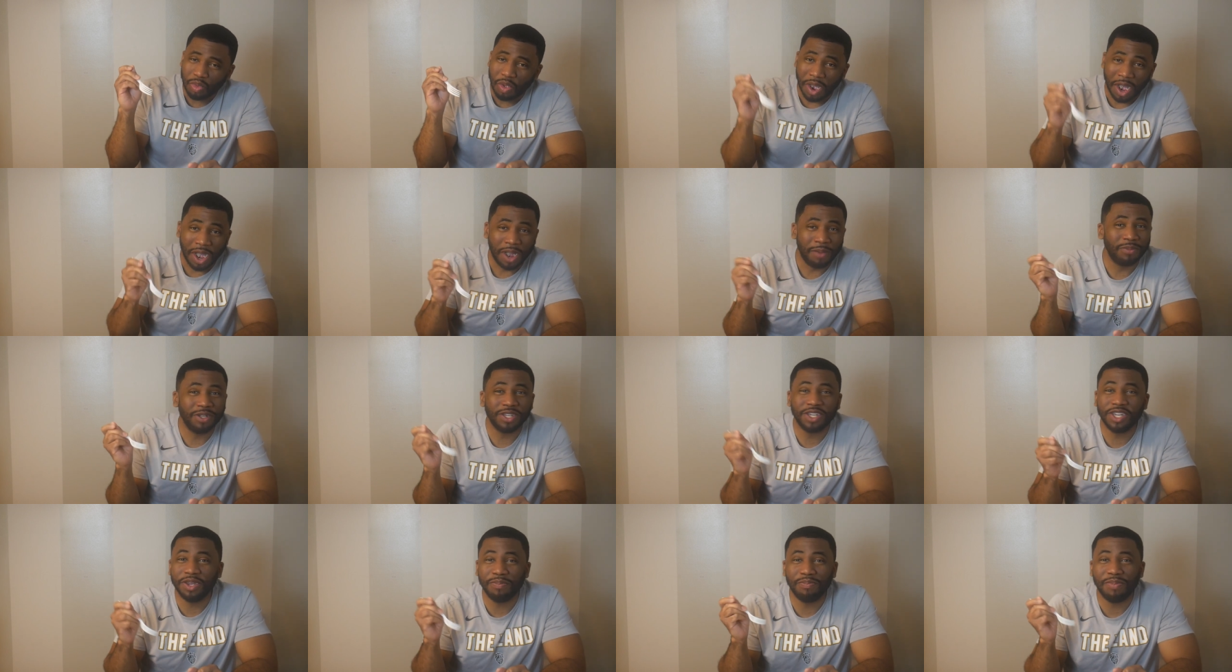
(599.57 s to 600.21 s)
I'm
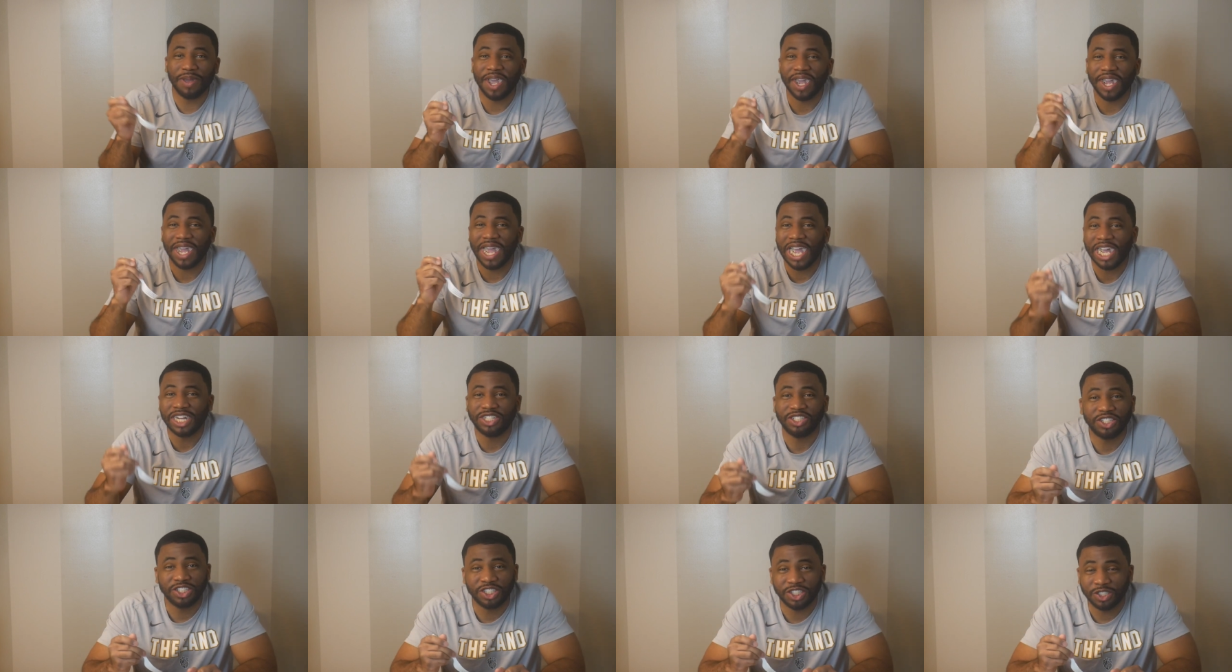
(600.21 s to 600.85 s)
gonna get back
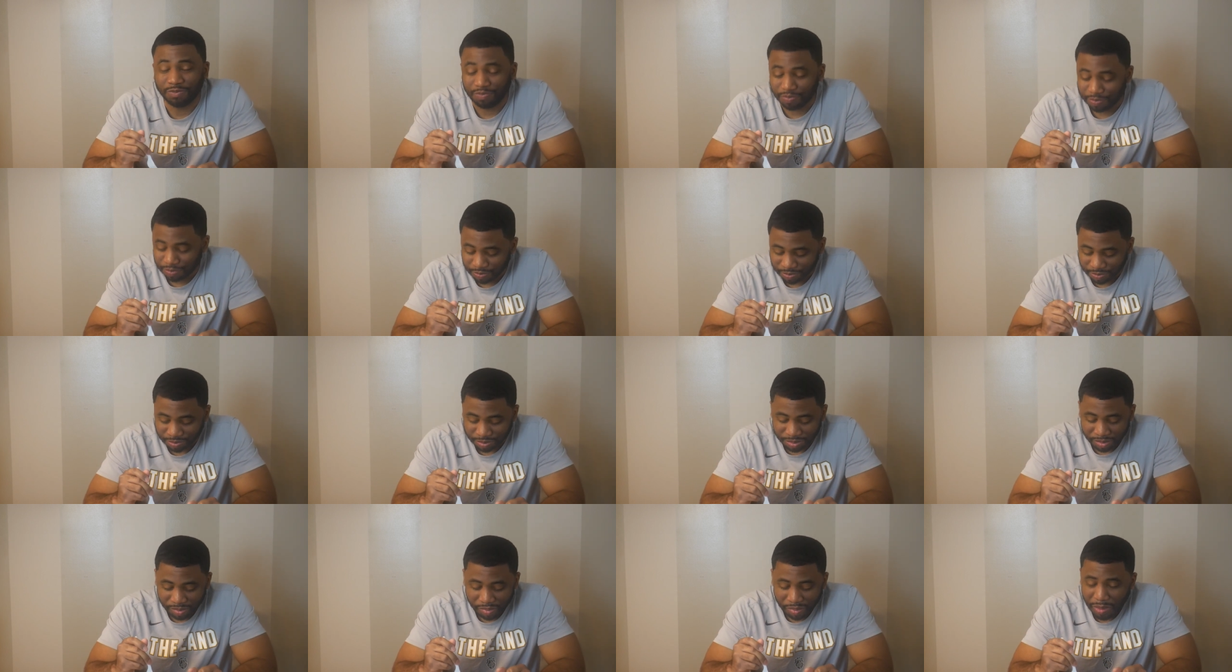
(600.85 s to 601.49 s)
at this
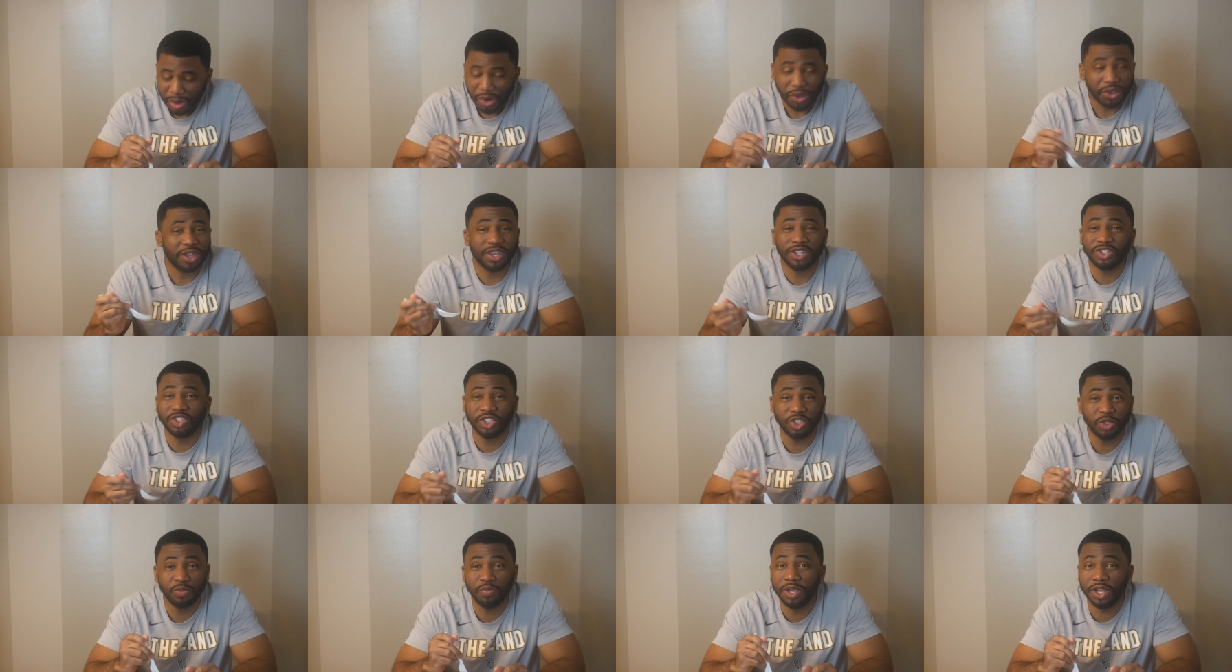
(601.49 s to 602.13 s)

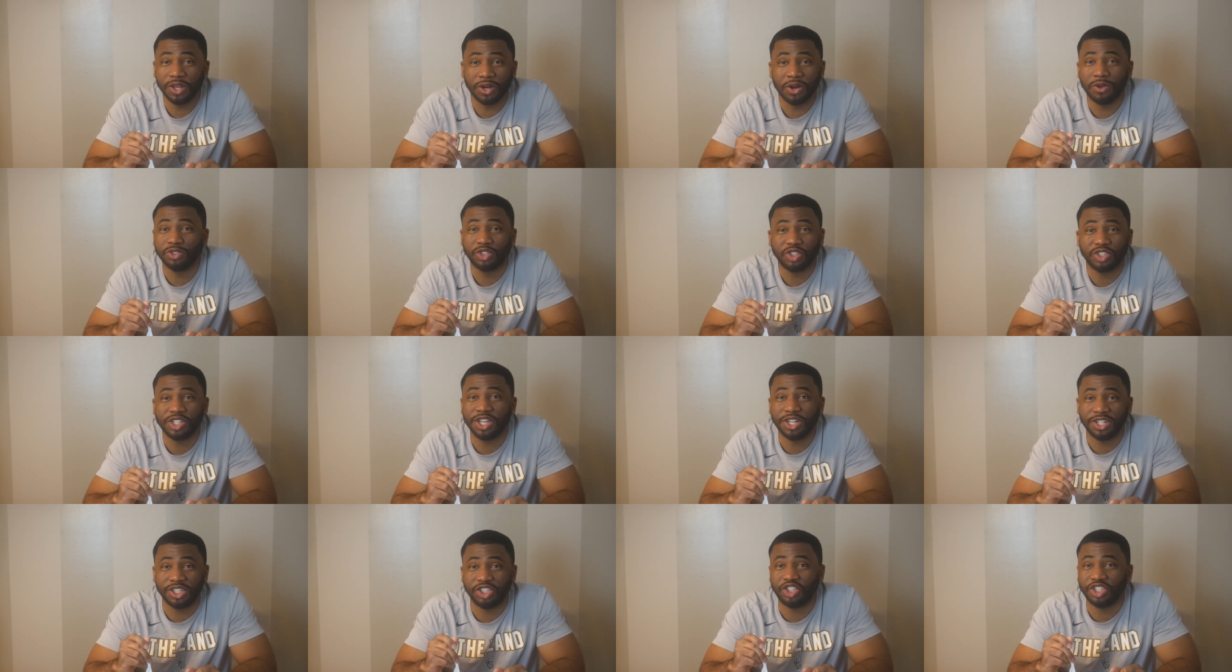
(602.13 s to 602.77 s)
Cause this meal don't
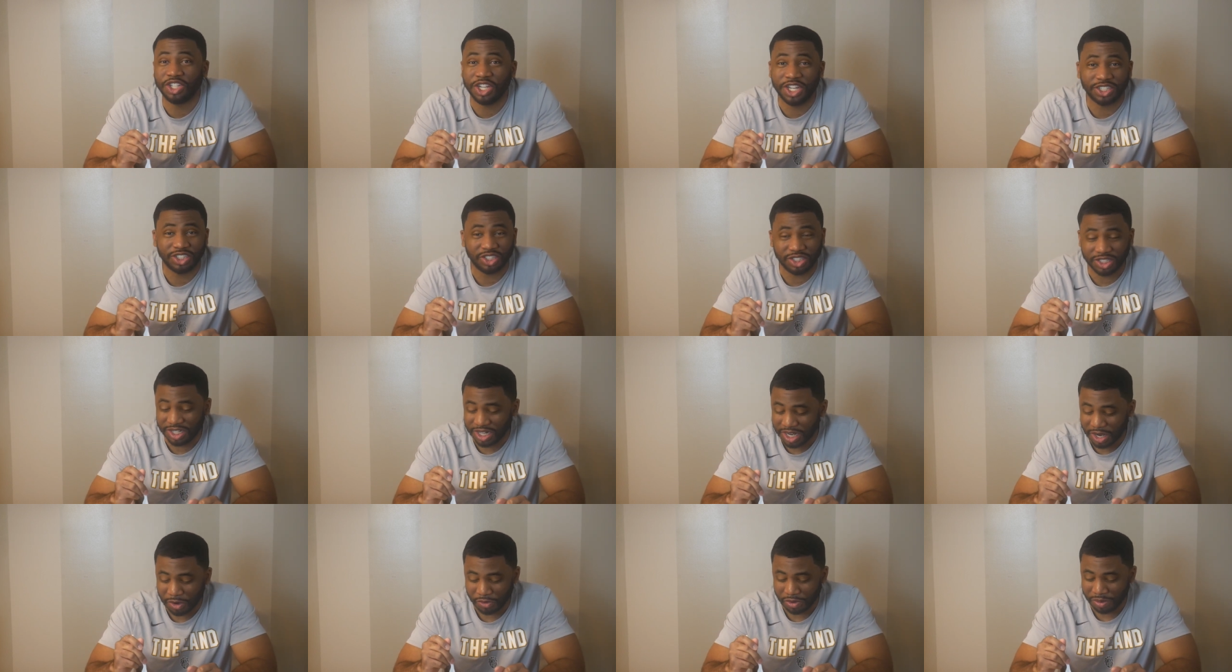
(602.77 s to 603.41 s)
stand a chance today